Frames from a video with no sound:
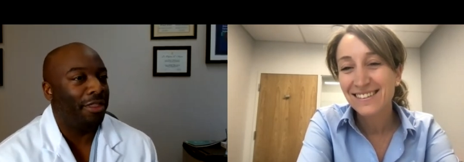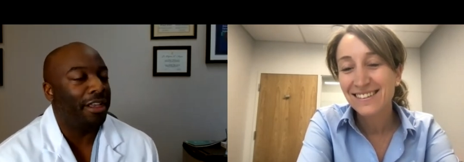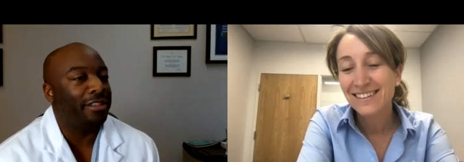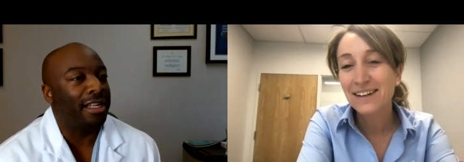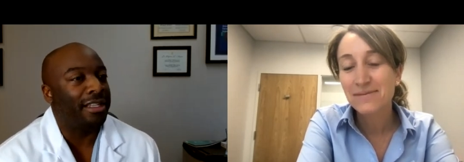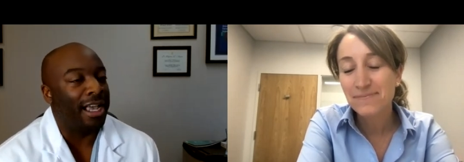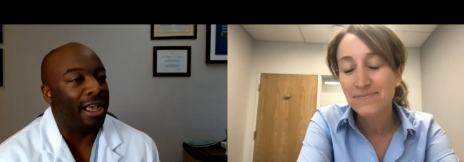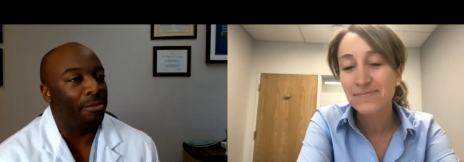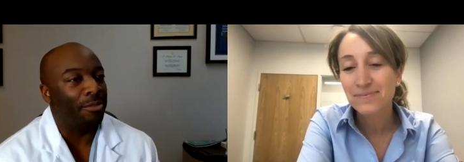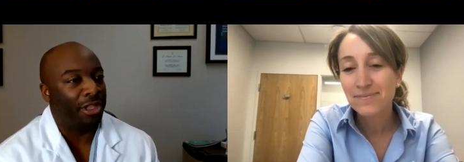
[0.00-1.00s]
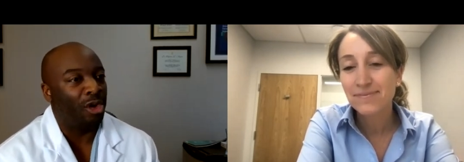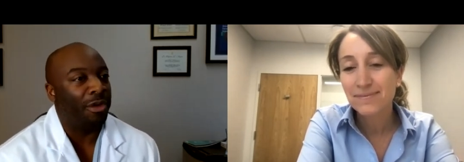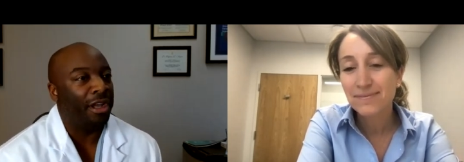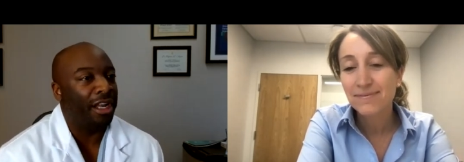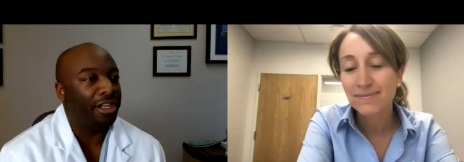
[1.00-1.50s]
Speaker 1: of things that um, with the
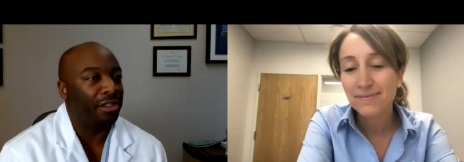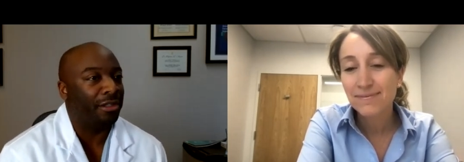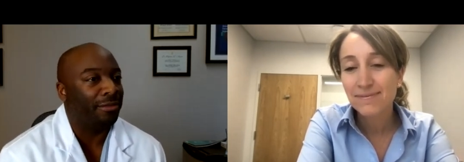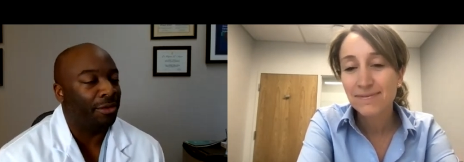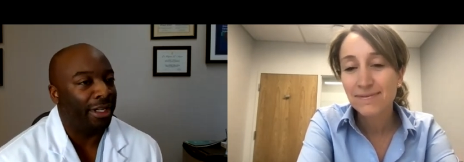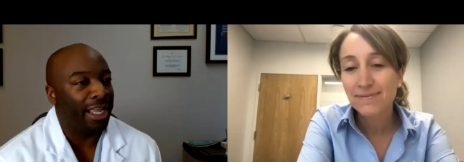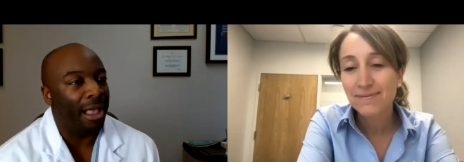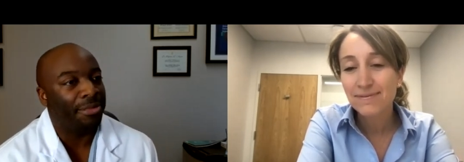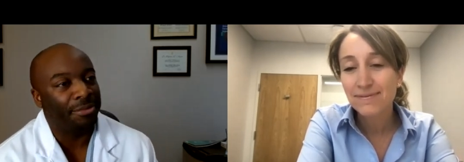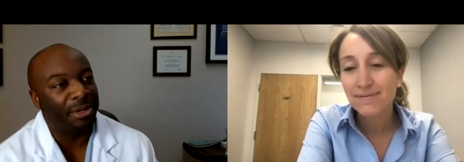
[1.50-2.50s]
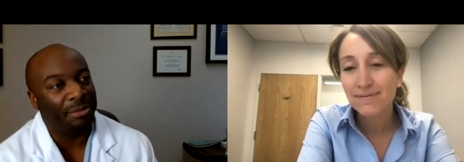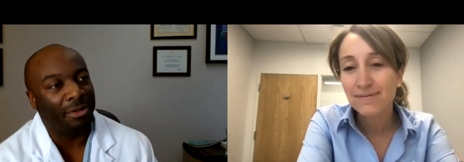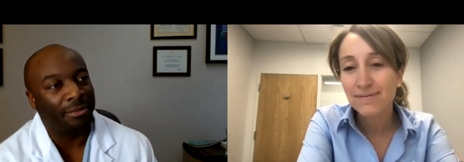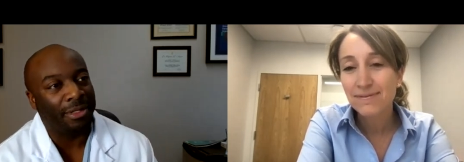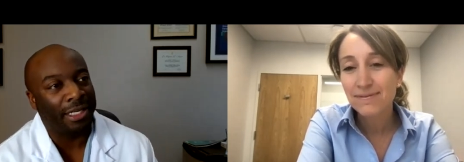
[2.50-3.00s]
nomenclature really helps
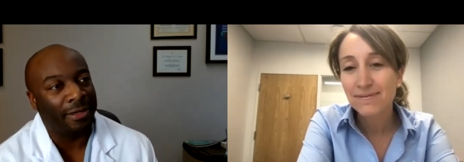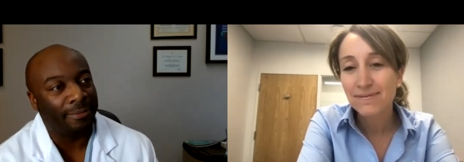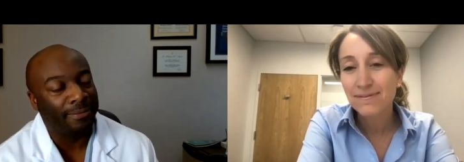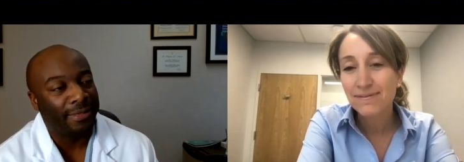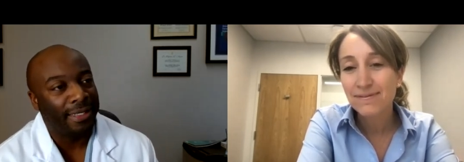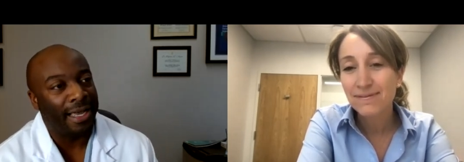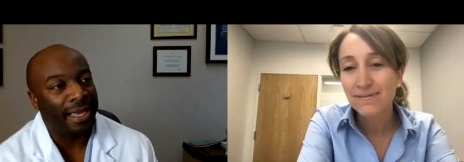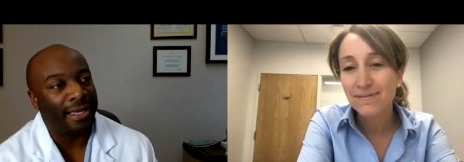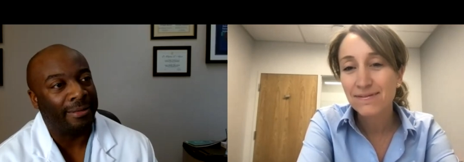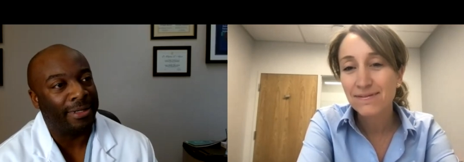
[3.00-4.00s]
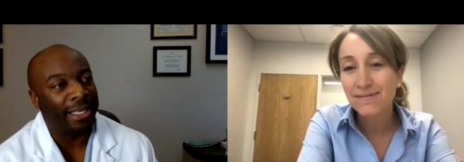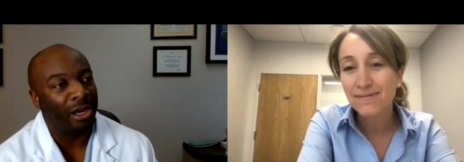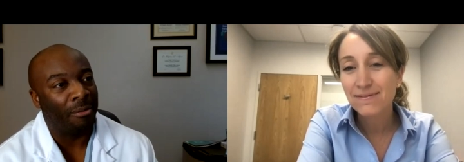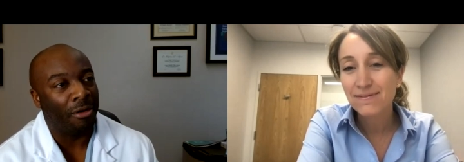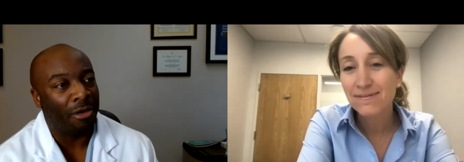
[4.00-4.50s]
people, you know, um,
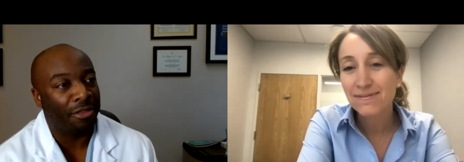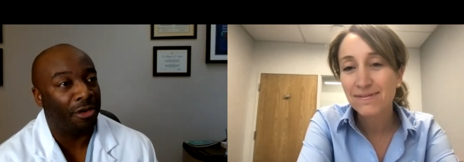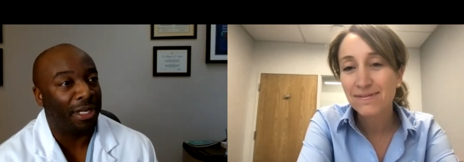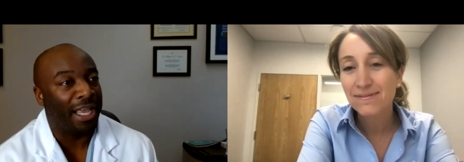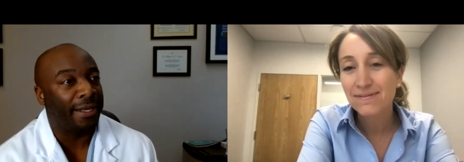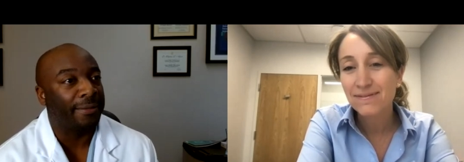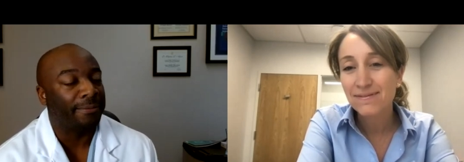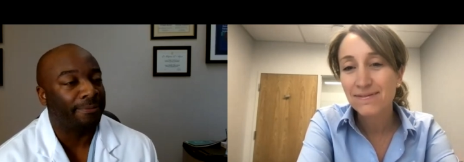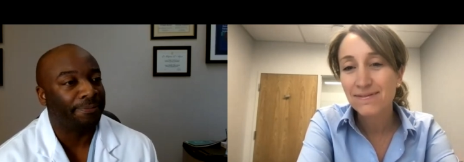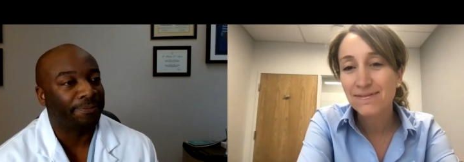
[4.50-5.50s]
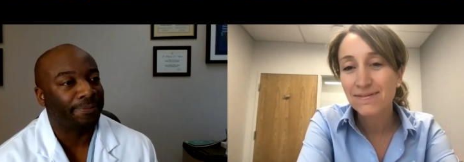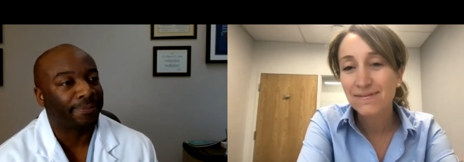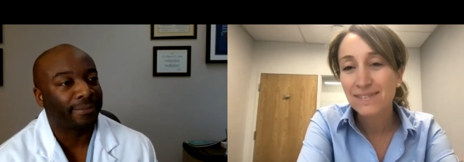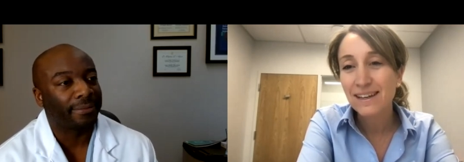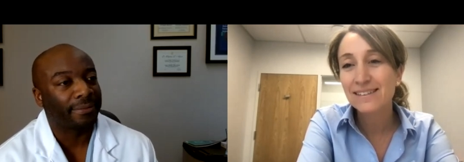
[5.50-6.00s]
get on board with your plan.
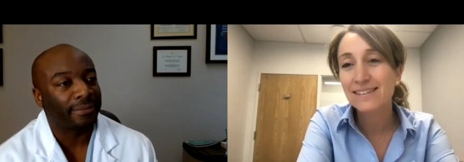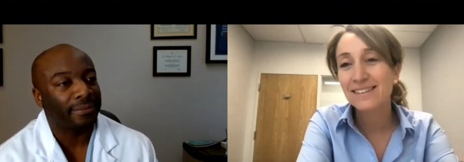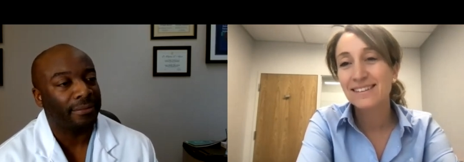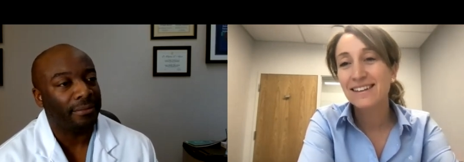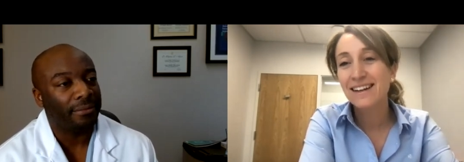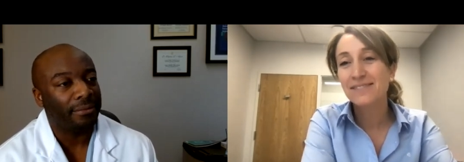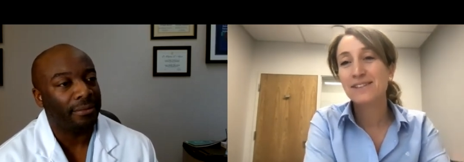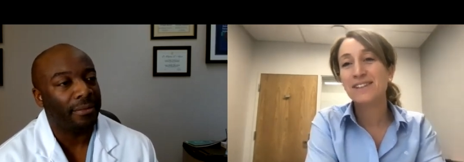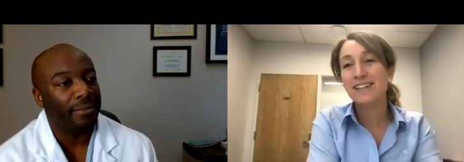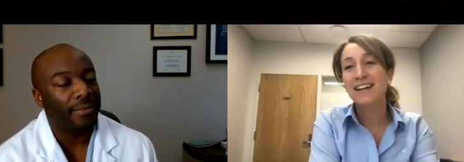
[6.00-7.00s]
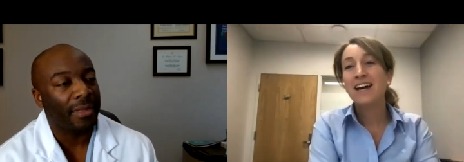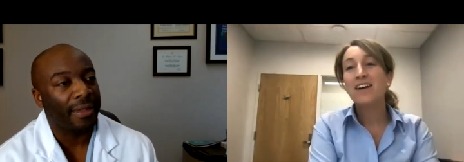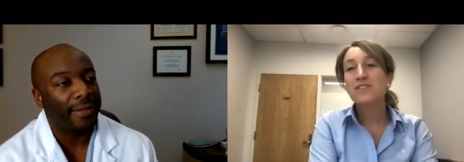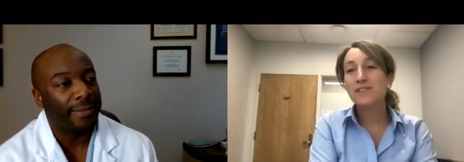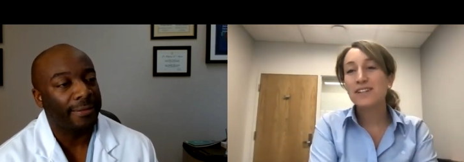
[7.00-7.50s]
Speaker 2: Excellent. Absolutely.
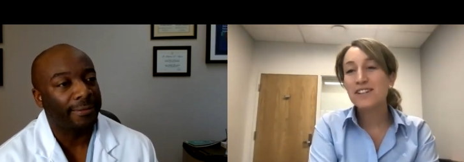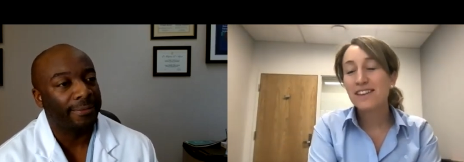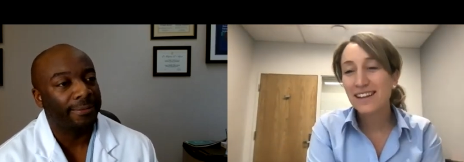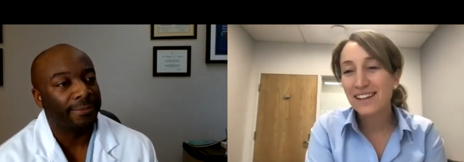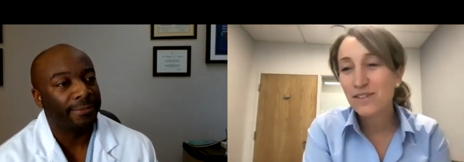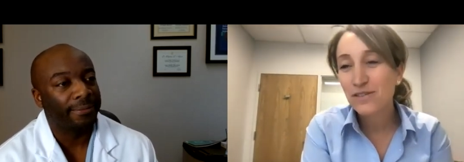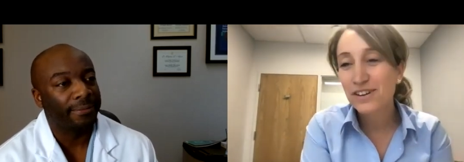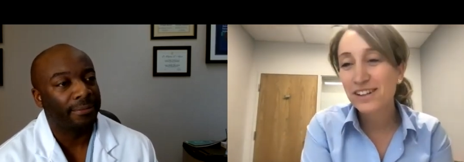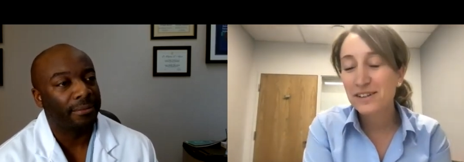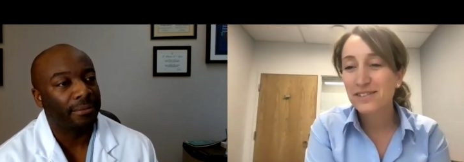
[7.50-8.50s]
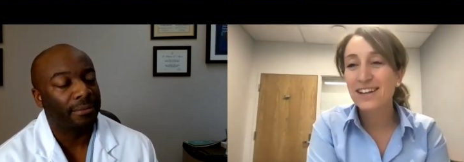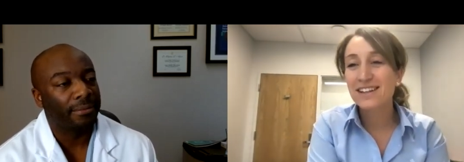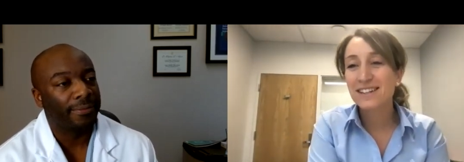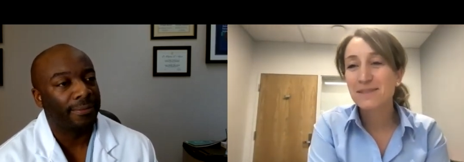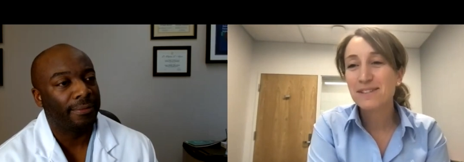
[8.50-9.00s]
So Nisha, thank you for your
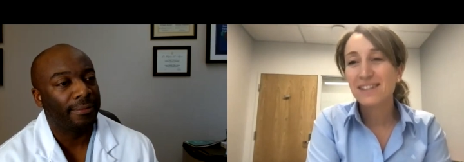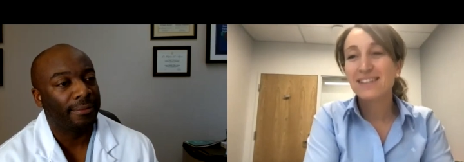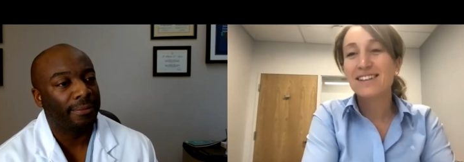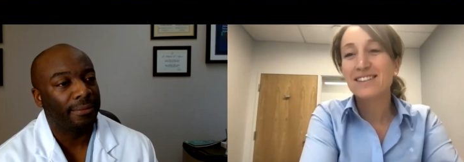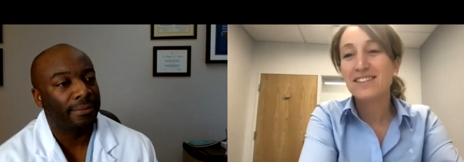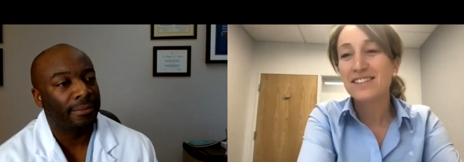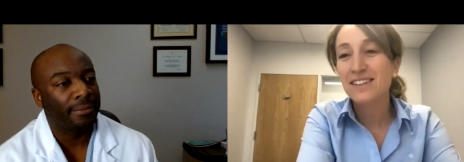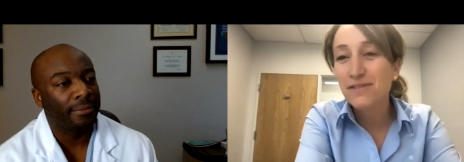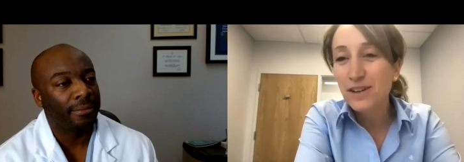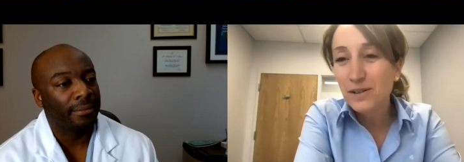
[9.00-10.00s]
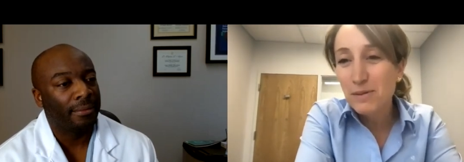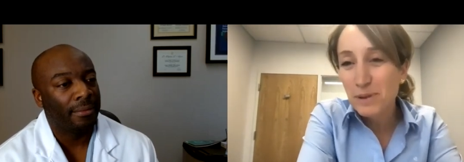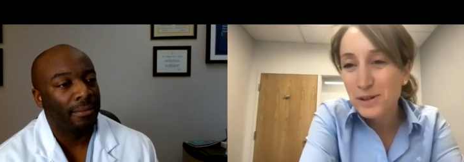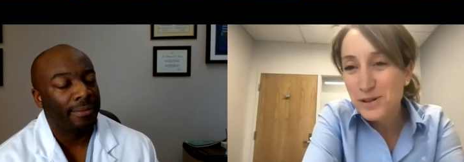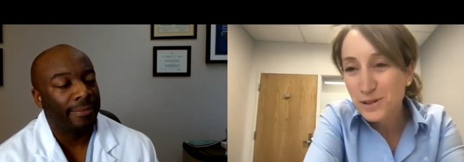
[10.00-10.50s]
clarification. I'm seeing that just to follow
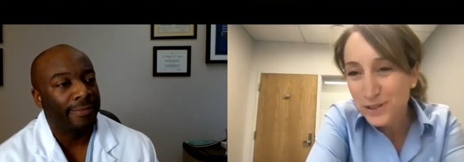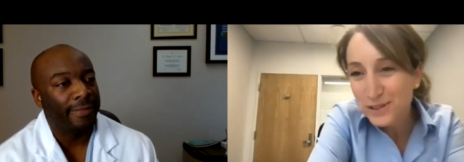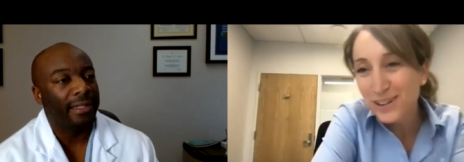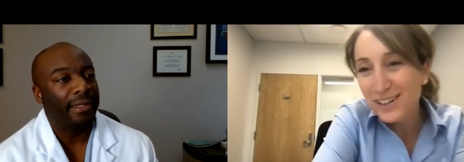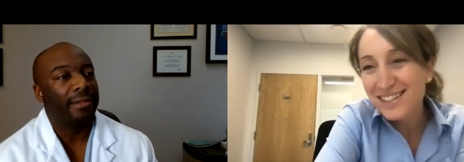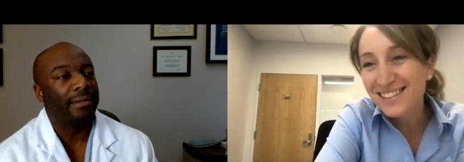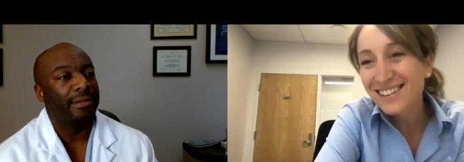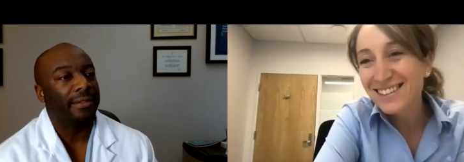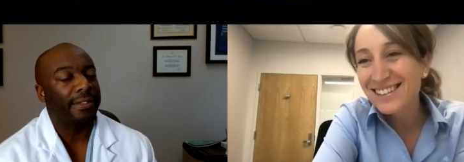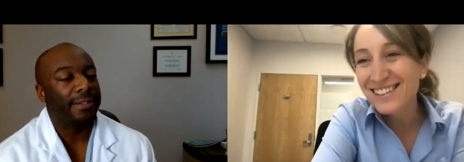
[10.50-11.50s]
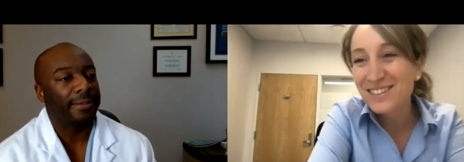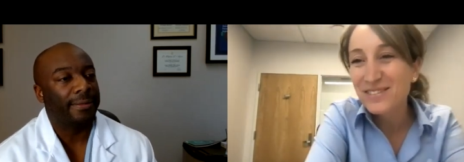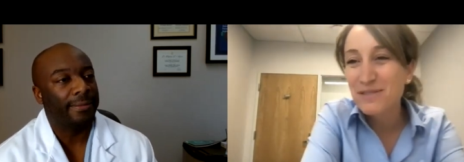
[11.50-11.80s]
up on her shoulder question. So this is as